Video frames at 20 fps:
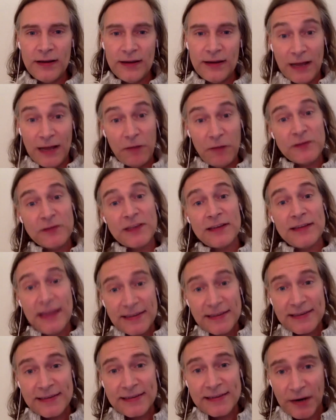And that wasn't
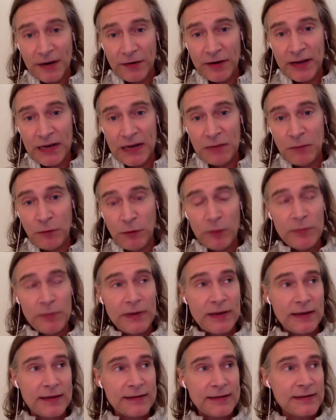necessary anymore
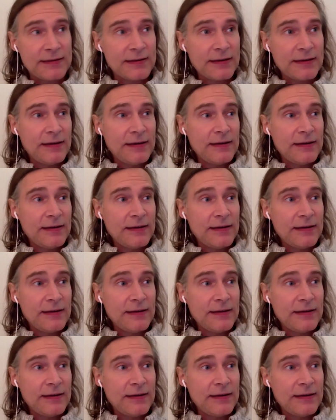because